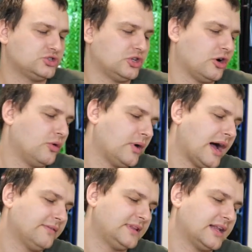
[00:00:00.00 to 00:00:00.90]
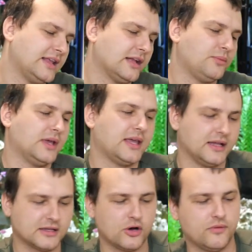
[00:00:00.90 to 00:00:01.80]
so after that we
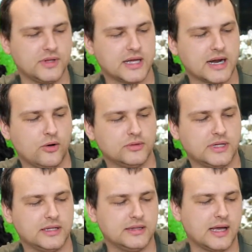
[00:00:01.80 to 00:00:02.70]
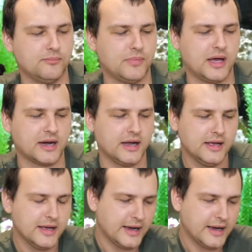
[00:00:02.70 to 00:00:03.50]
can go with round number